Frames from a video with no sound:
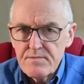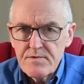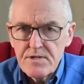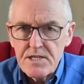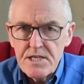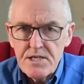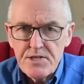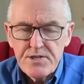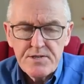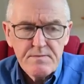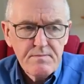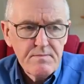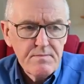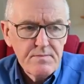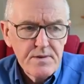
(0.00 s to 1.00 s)

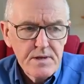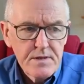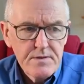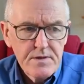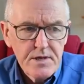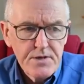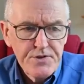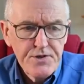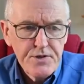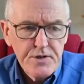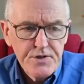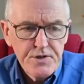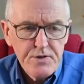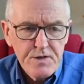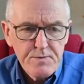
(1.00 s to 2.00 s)
sieged
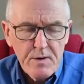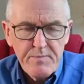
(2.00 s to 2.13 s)
the Jewish